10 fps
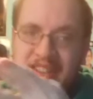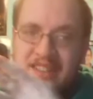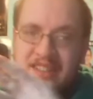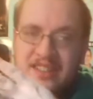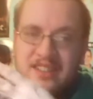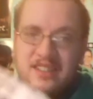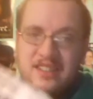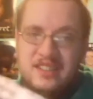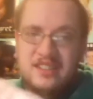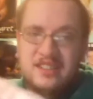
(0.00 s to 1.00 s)

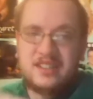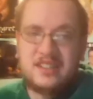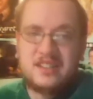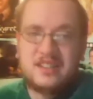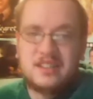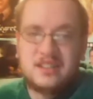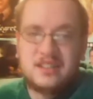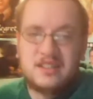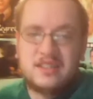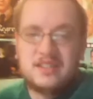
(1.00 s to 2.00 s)

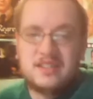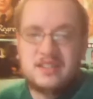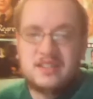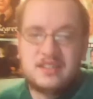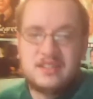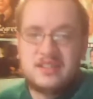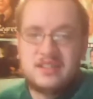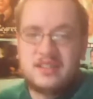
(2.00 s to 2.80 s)
Nobody speaks.